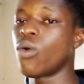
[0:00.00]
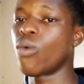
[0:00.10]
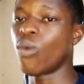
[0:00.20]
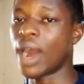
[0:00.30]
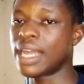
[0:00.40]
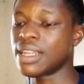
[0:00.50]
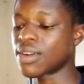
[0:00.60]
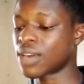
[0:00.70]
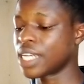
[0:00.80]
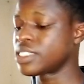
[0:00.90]
while
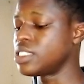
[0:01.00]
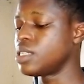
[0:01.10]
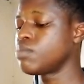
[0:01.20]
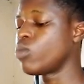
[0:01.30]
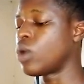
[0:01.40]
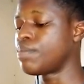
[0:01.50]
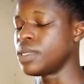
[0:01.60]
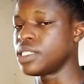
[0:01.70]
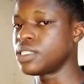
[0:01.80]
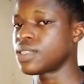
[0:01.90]
writing web
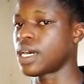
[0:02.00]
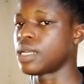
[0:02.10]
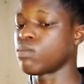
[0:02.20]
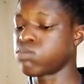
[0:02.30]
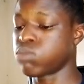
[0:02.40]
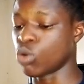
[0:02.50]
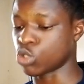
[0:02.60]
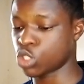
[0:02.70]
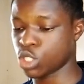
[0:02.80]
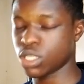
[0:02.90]
pages and
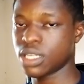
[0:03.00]
posts.